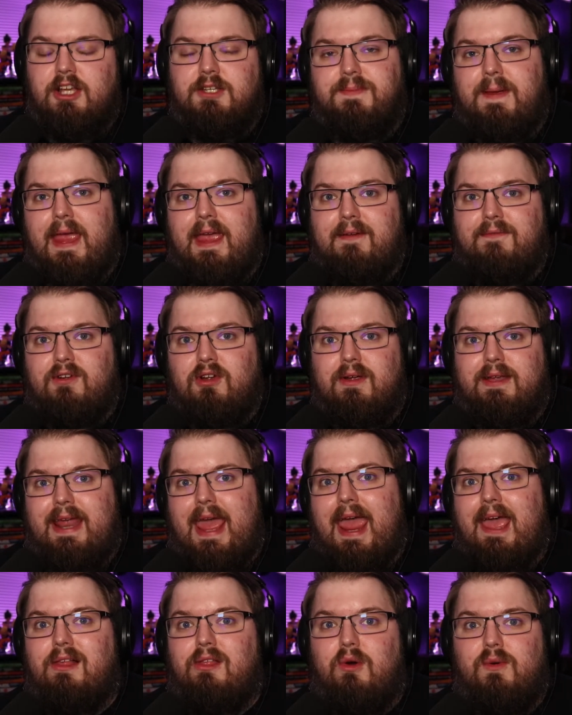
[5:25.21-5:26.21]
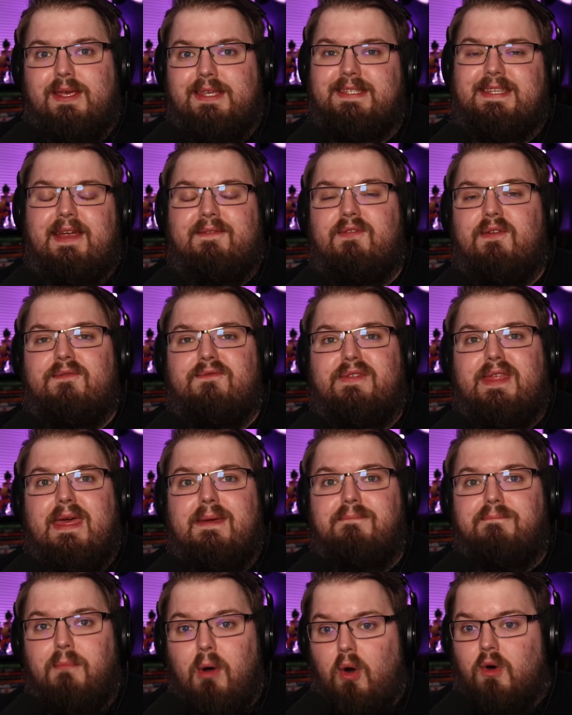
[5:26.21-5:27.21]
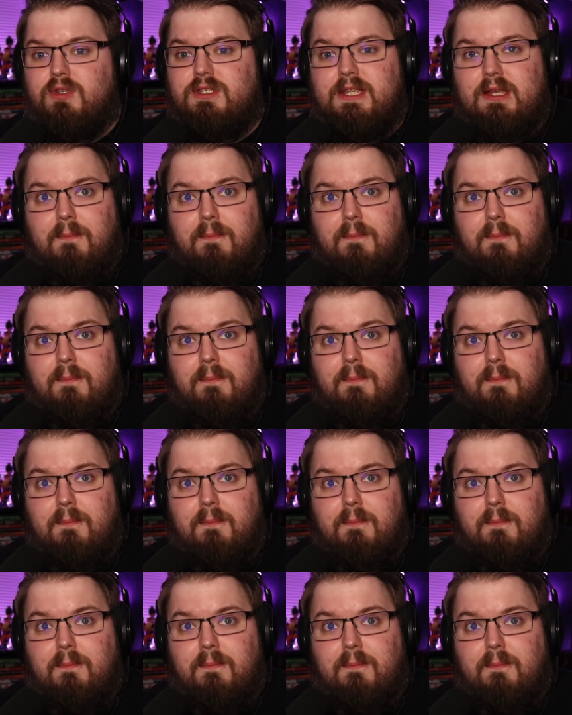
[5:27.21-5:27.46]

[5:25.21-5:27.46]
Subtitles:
behavior in Halo is different than most